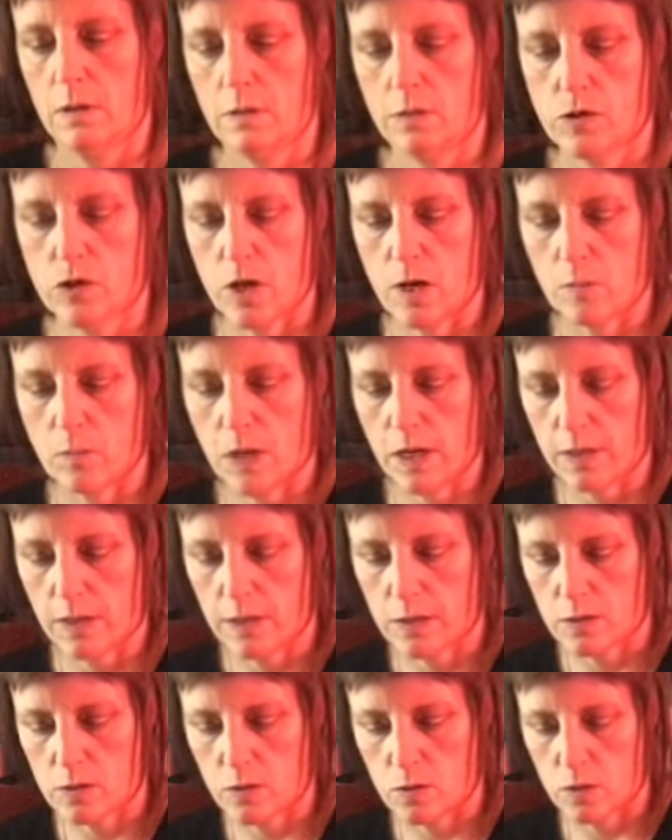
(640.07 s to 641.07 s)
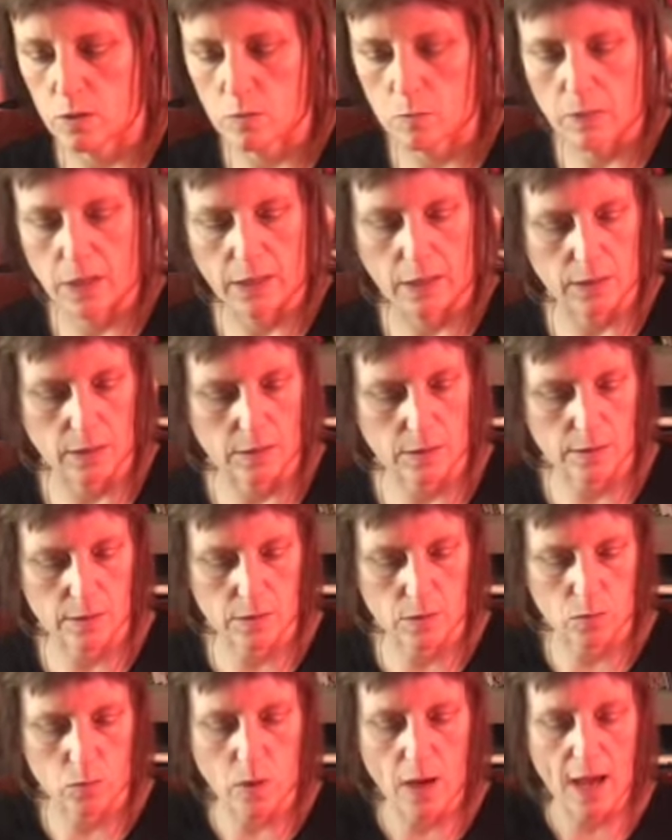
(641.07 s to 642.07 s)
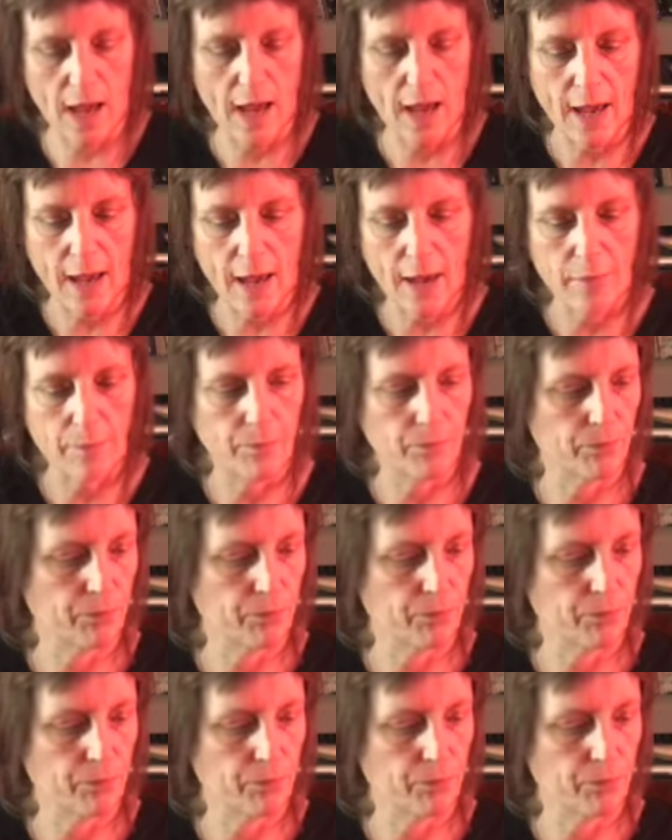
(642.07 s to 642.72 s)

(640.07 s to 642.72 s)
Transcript: shape like this. You could make it square.